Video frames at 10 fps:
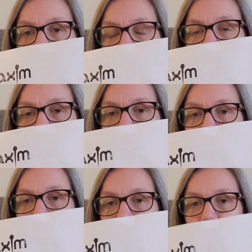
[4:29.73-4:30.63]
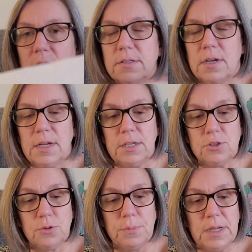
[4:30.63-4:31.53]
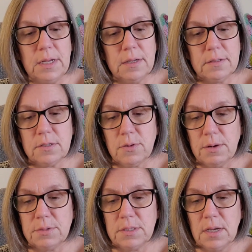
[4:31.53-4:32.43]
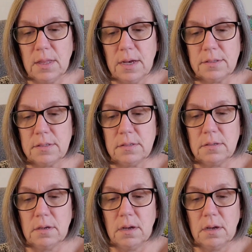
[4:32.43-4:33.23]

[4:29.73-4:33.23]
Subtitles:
of the 4 blocks on intermediate, so I would say that's